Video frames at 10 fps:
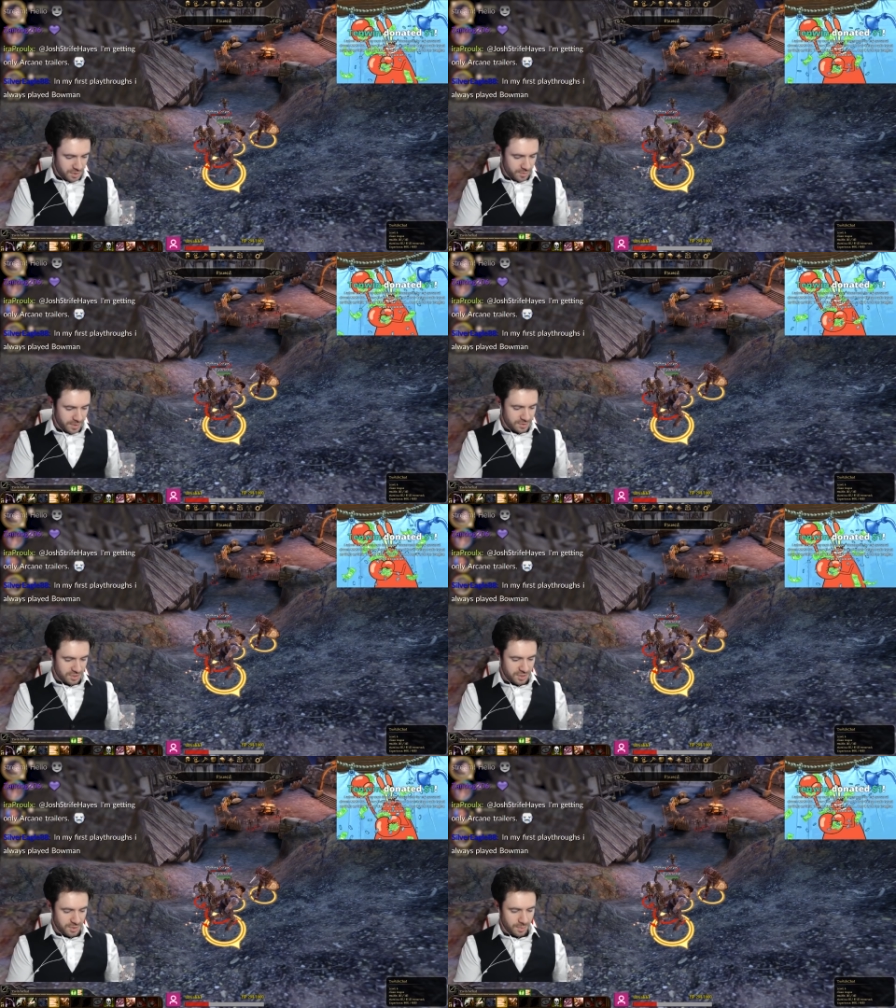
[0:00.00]
do realize
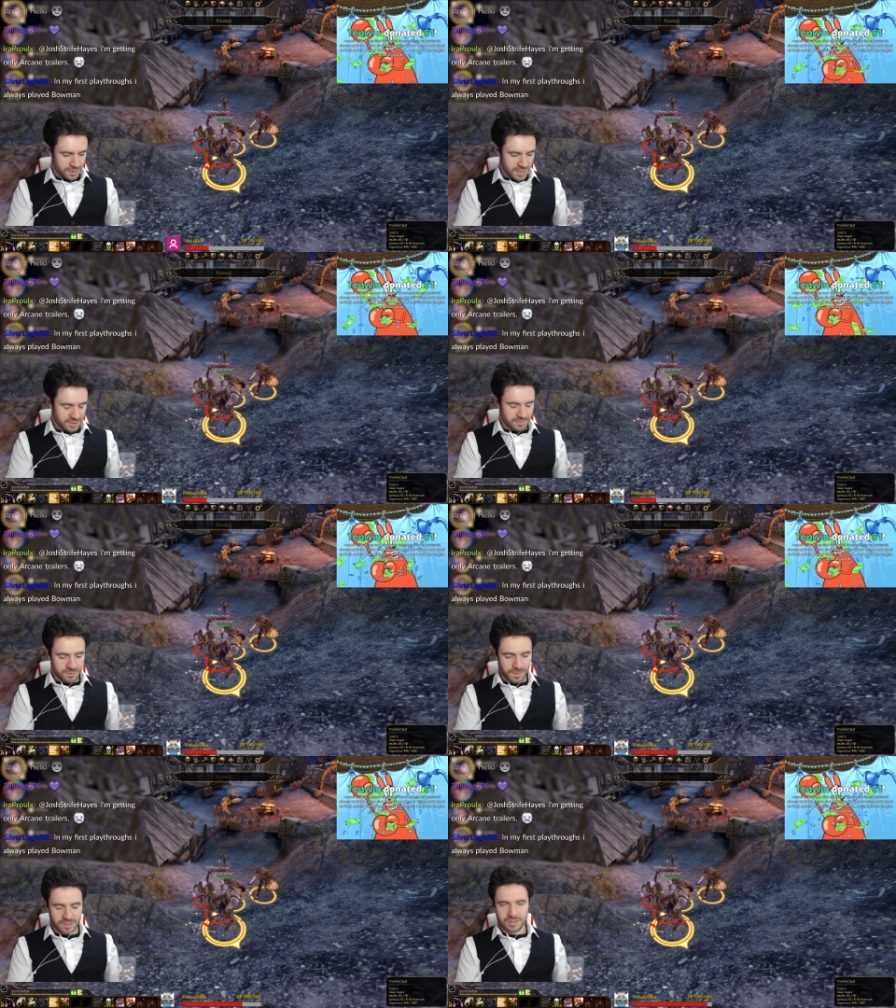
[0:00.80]
you don't need to
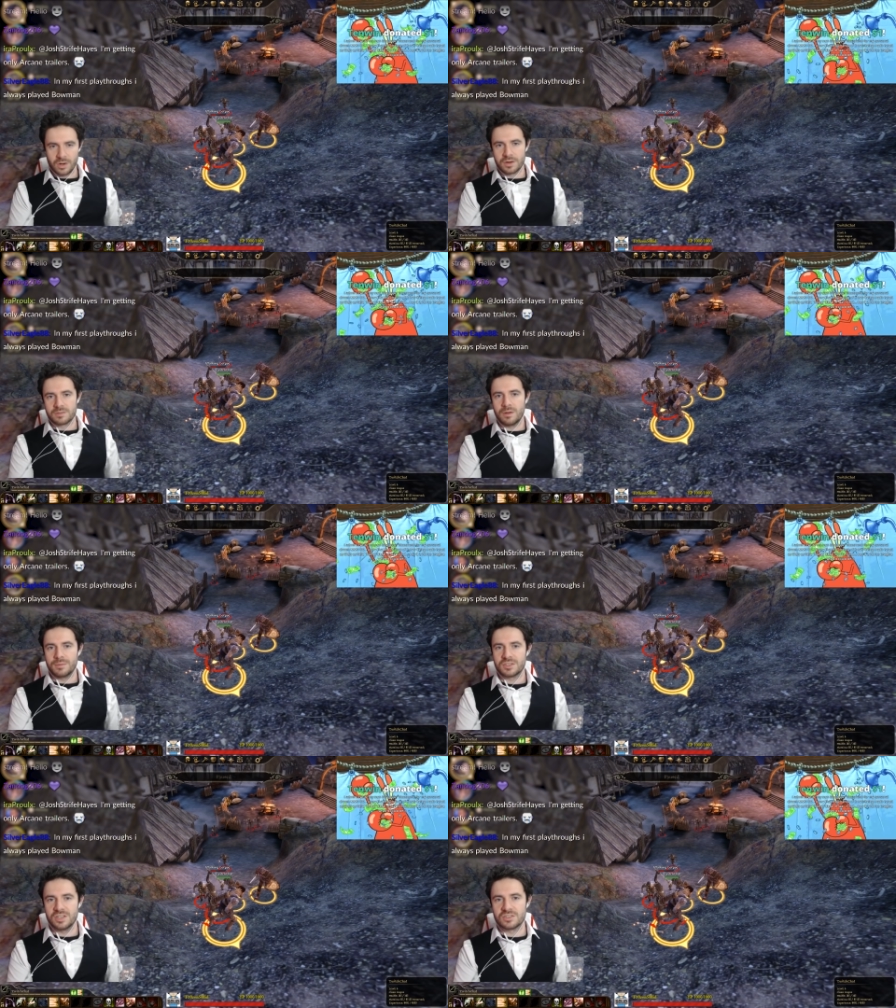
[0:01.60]
spend a dollar to make me
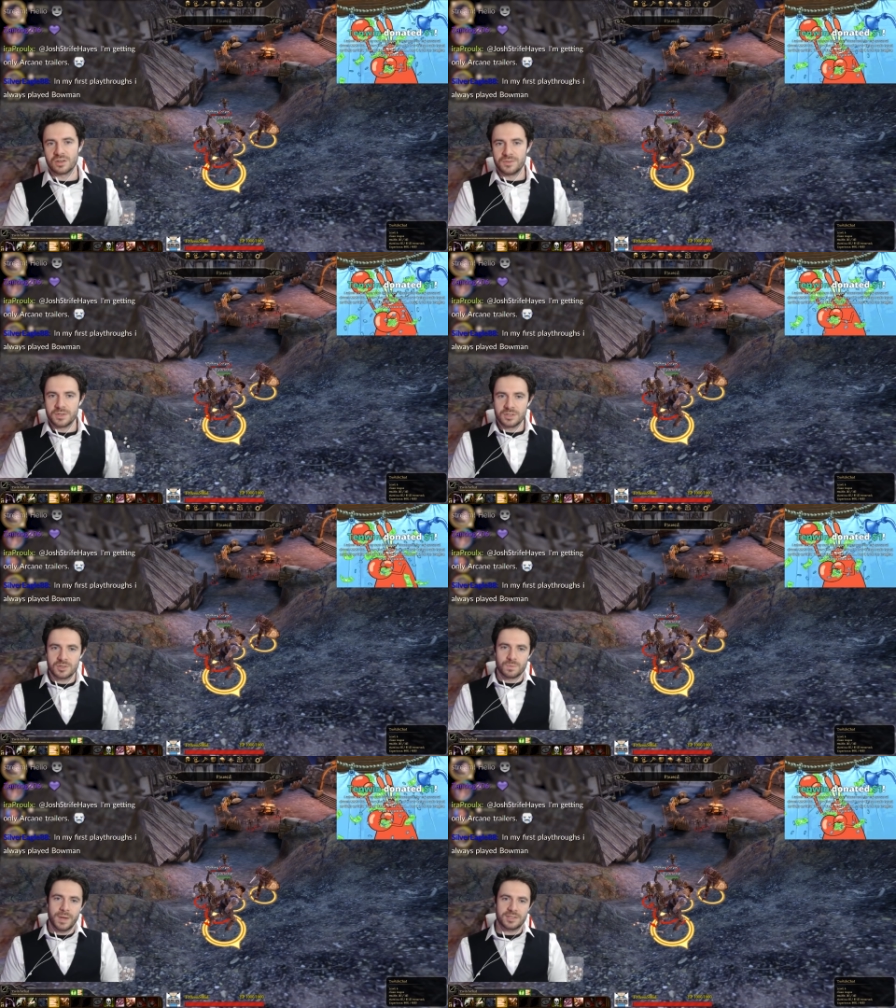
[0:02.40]
see stuff. You can
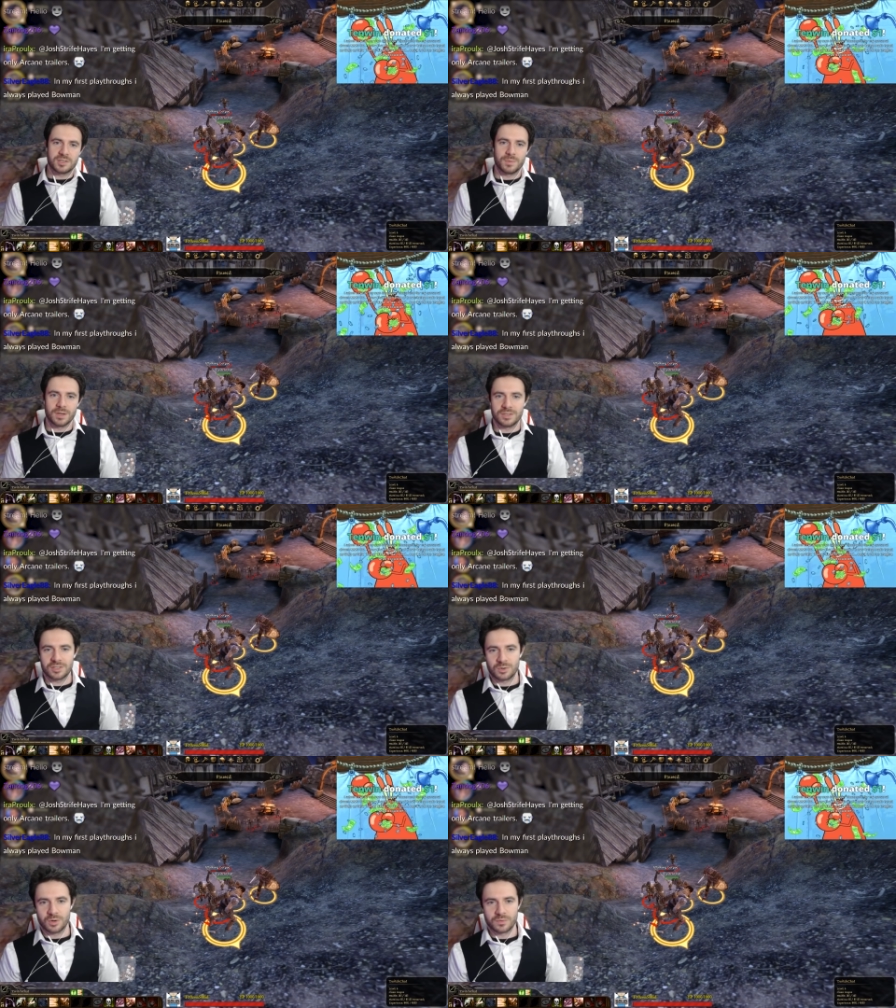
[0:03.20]
just message me on
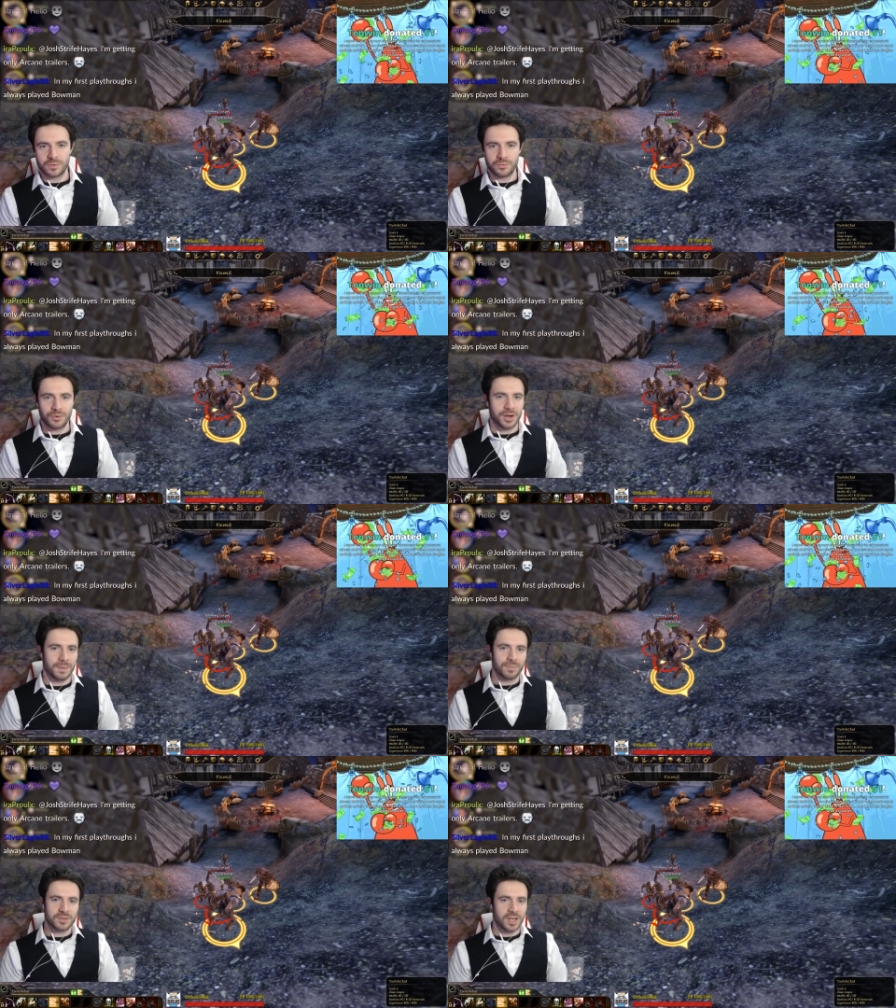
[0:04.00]
Discord for free.
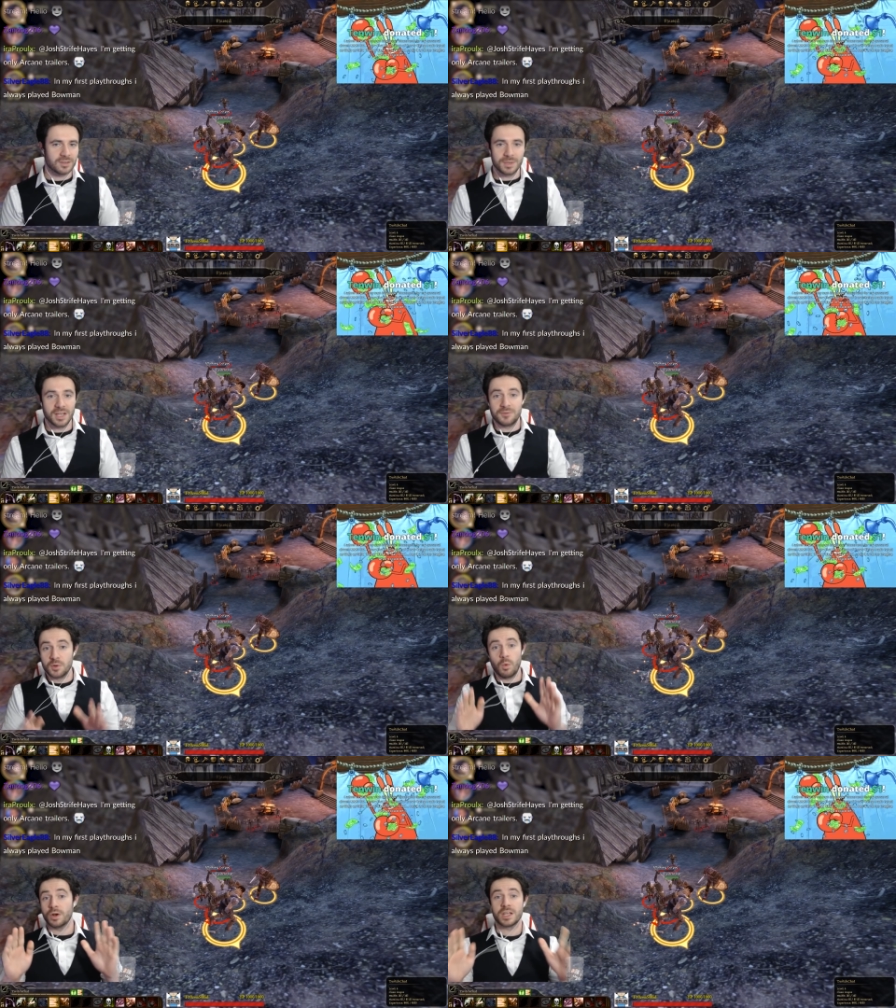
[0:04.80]
I mean, if you
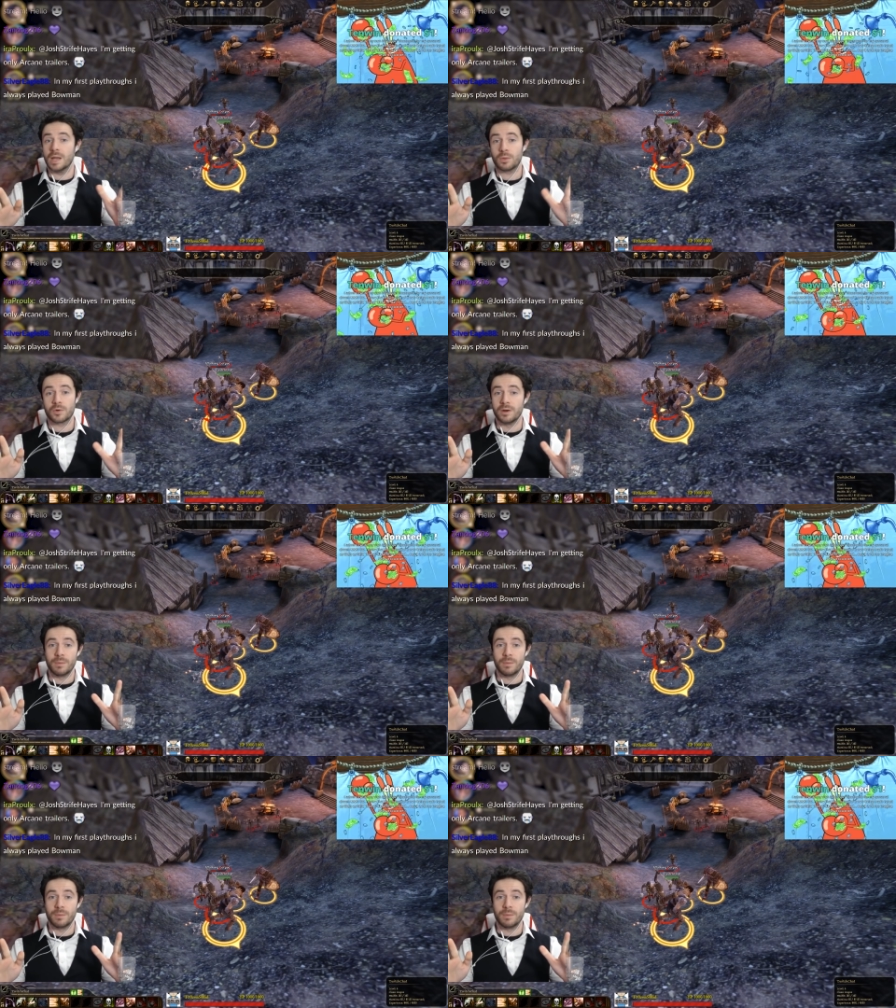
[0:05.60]
want to keep throwing